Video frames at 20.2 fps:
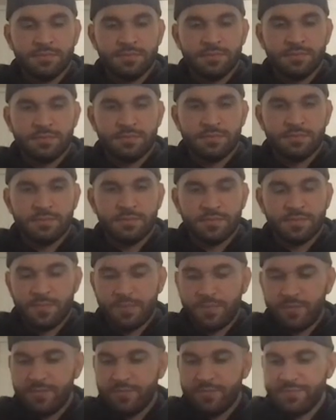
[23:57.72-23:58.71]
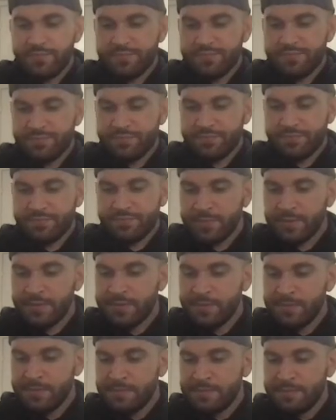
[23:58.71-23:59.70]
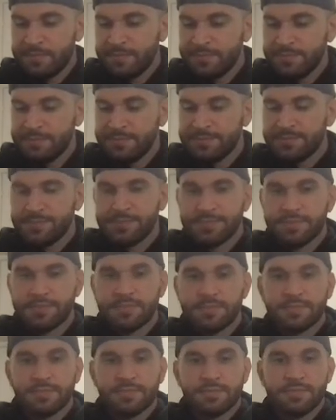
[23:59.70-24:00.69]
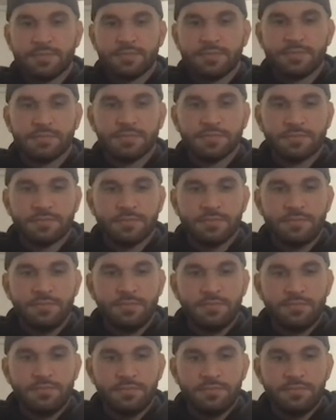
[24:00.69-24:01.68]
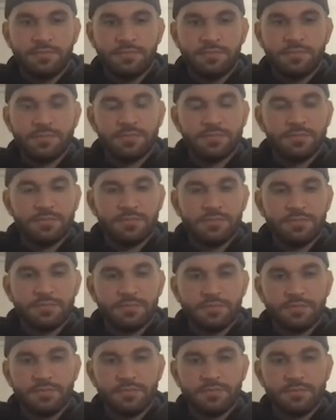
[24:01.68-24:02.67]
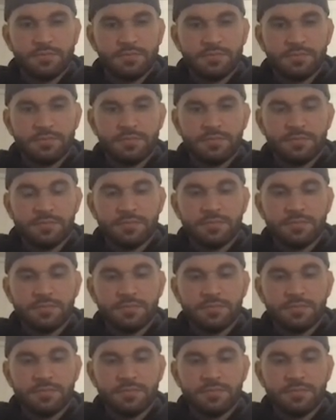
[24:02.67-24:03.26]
No words are spoken by the person on screen.